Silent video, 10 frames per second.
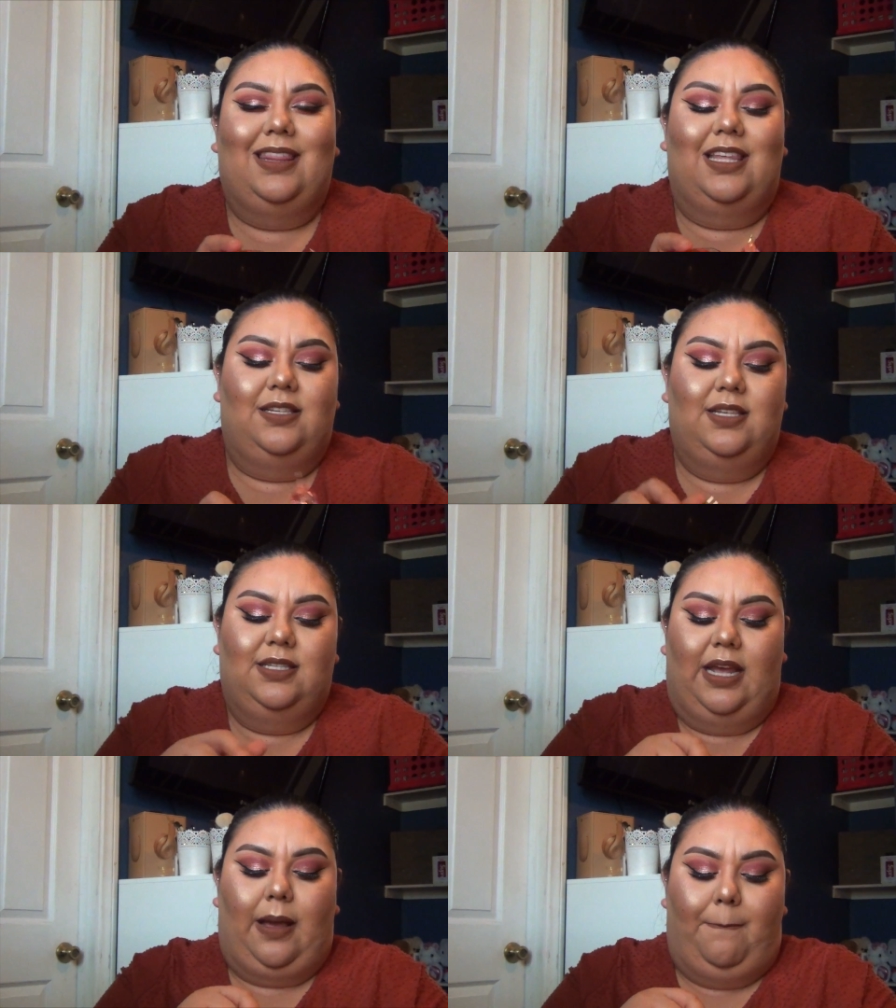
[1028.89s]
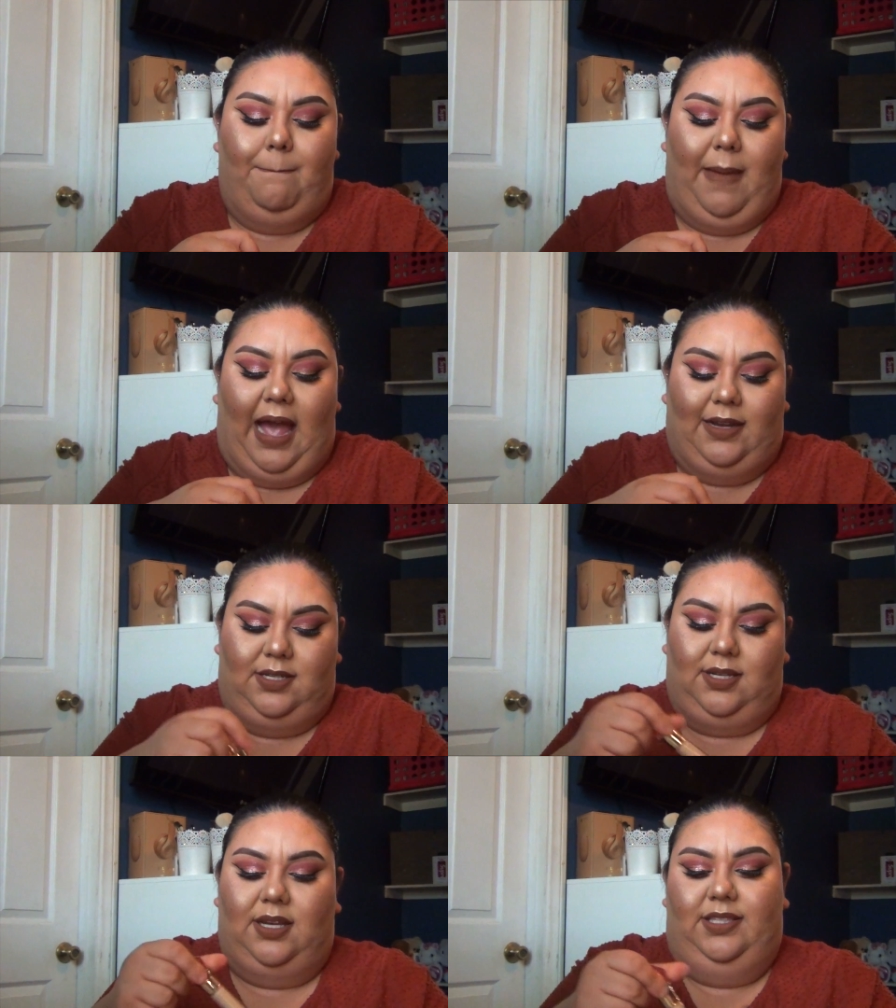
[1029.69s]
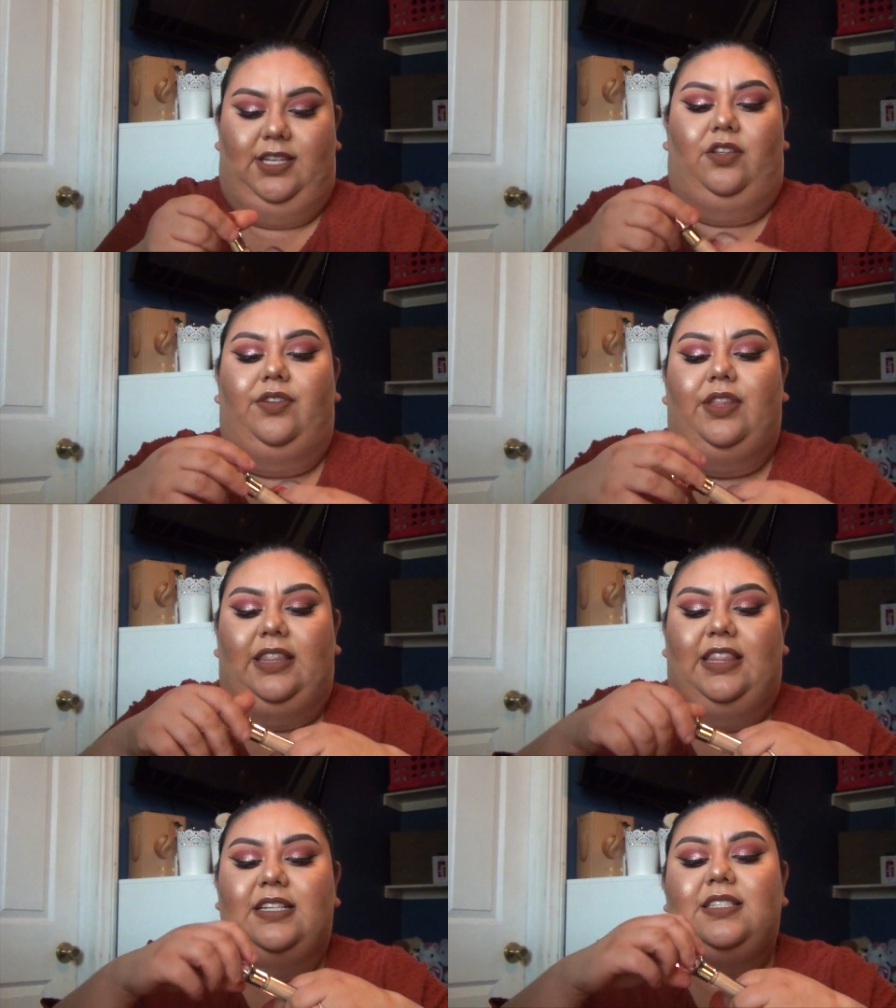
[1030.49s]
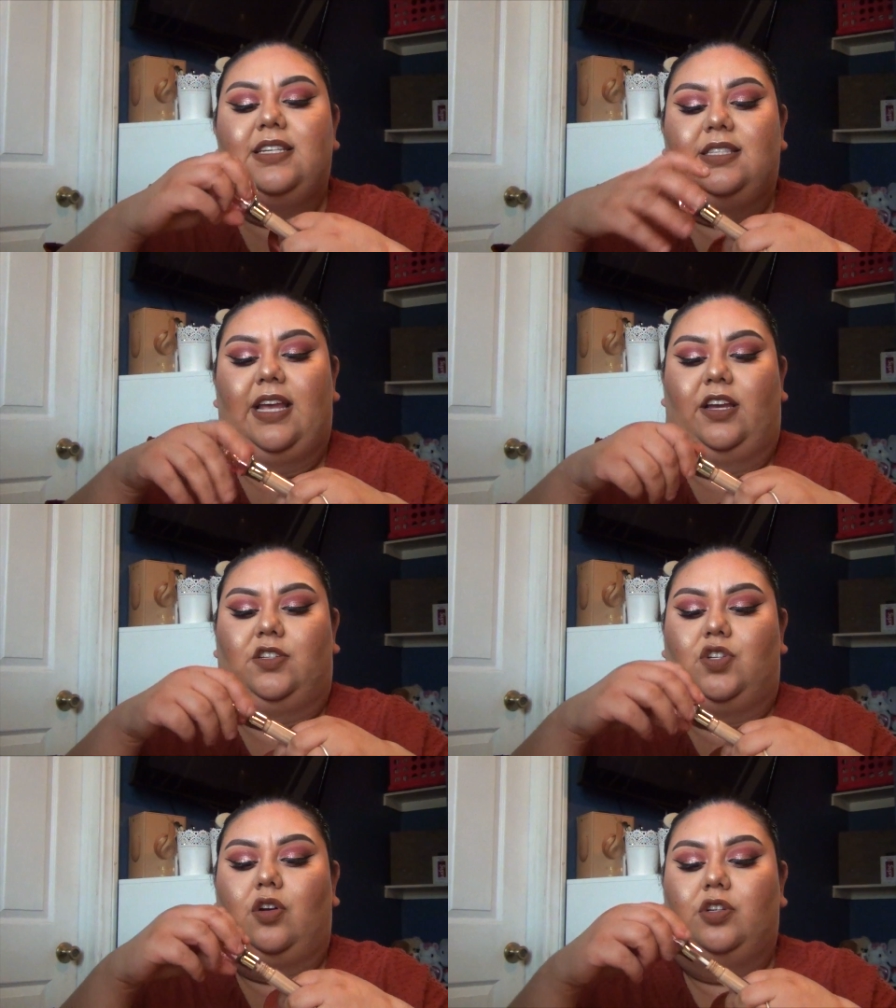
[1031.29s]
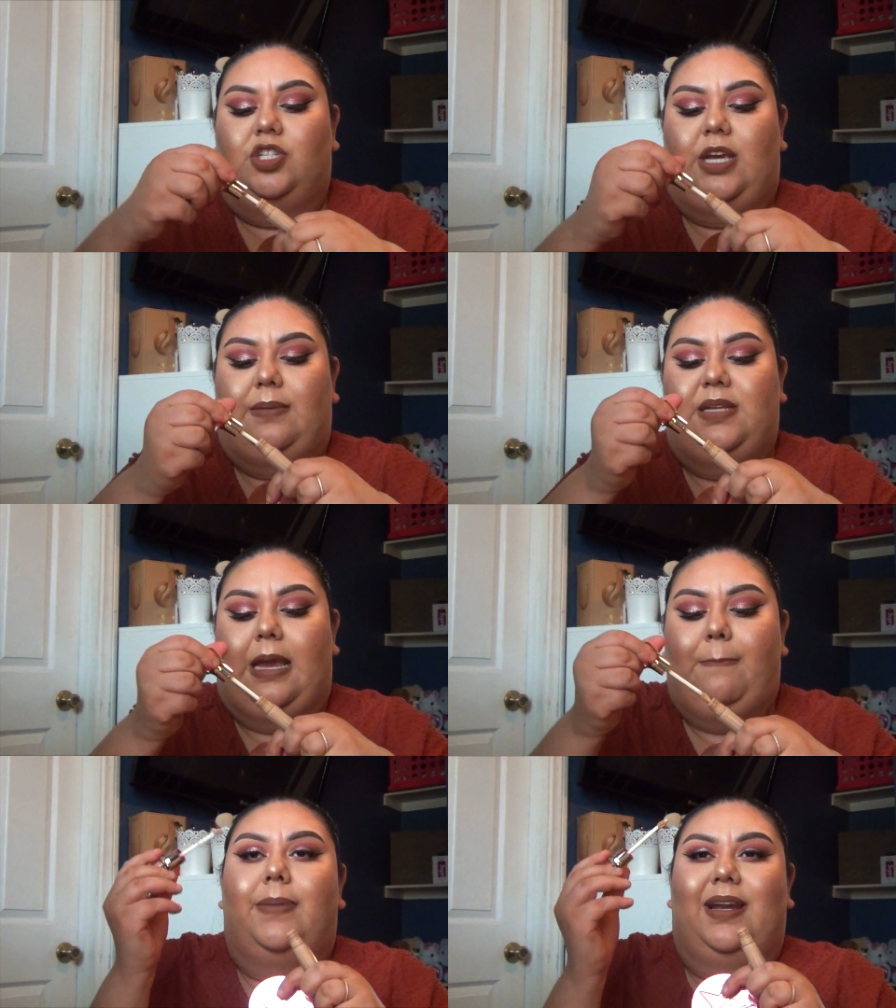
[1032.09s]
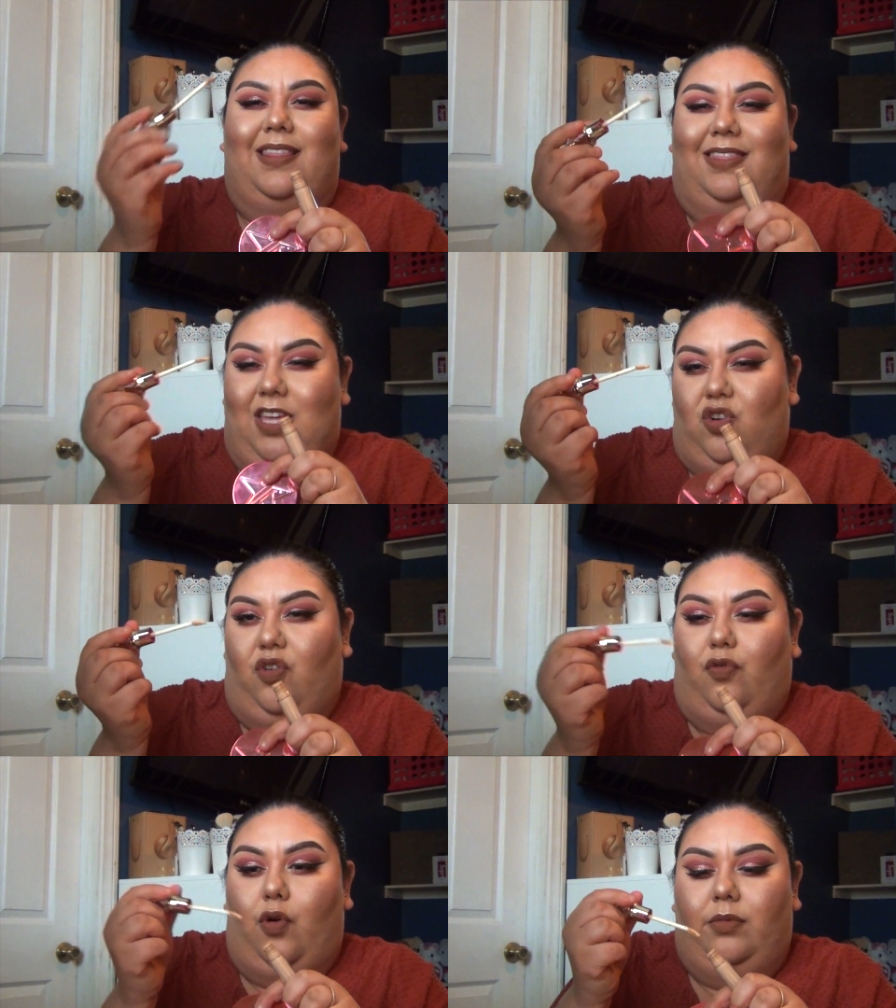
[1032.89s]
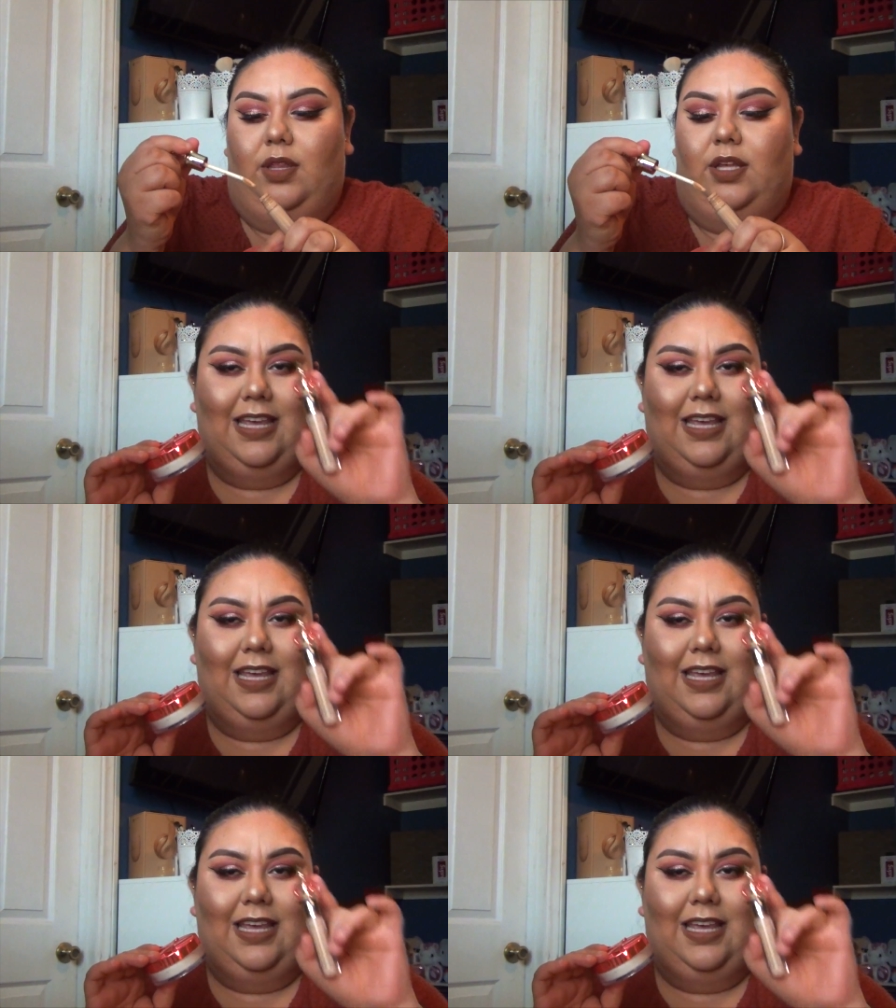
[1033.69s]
This is like a matte concealer. Like this is like a Tarte Shape Tape but a thinner formula.